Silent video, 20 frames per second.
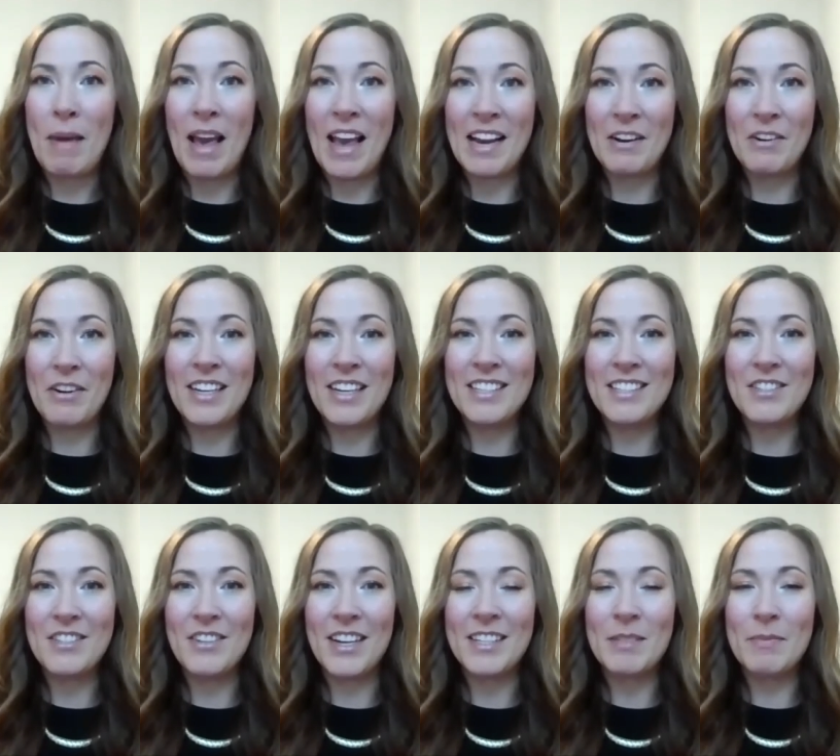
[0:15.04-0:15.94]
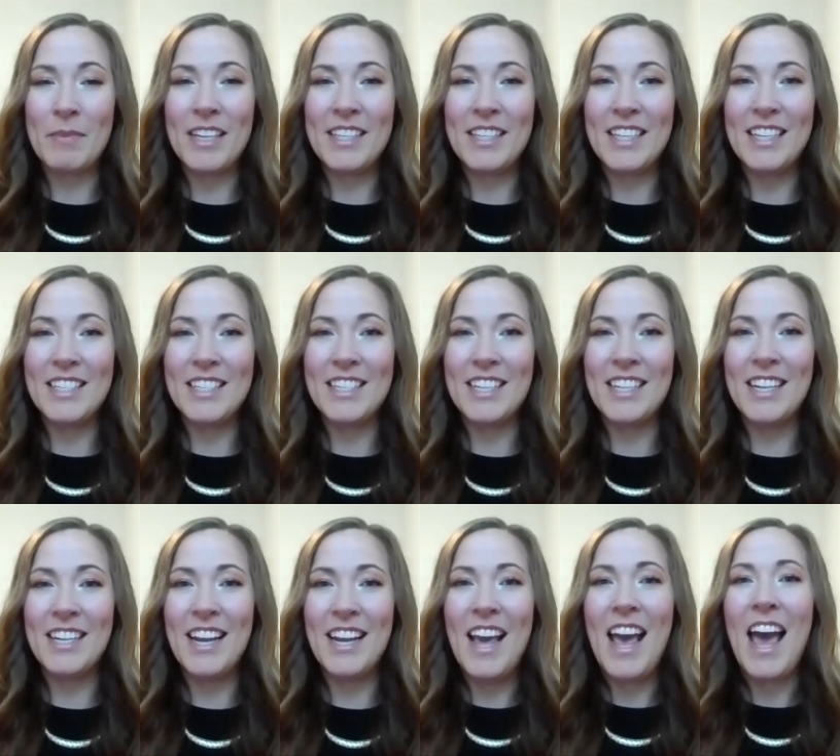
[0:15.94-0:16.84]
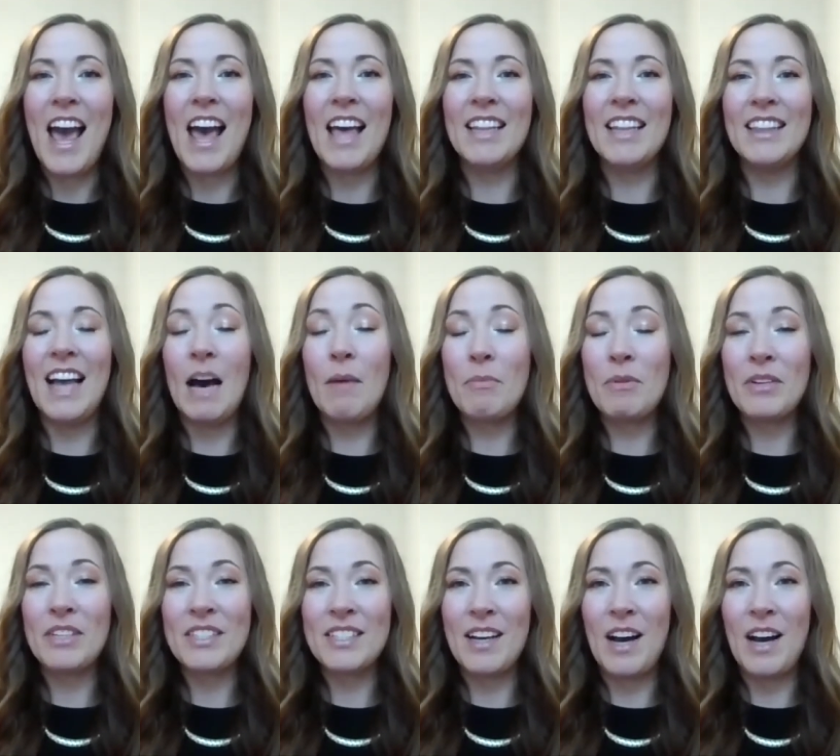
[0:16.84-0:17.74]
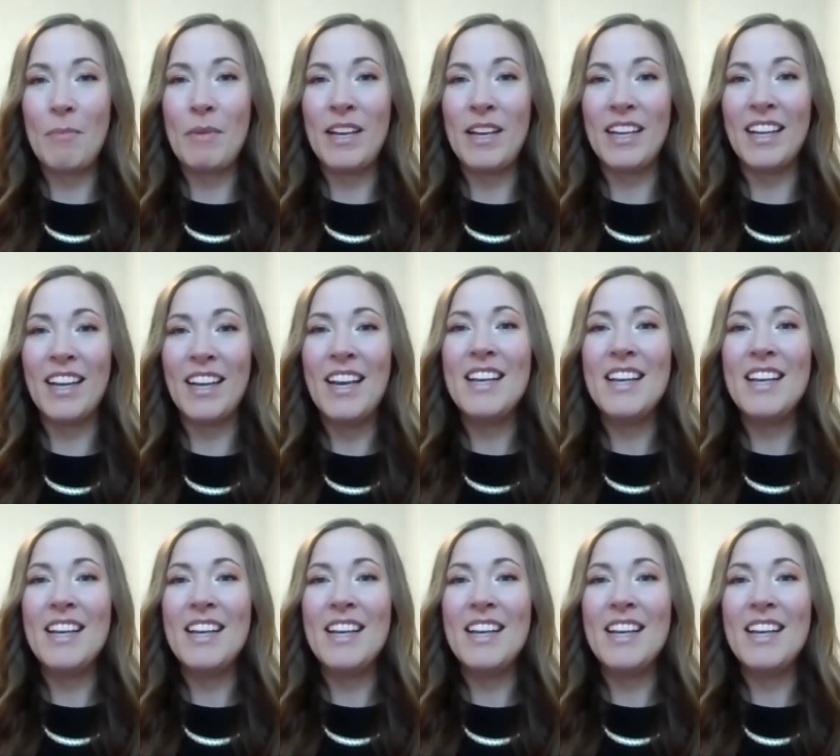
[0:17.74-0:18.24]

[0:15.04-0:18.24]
pancreas transplantation, and laparoscopic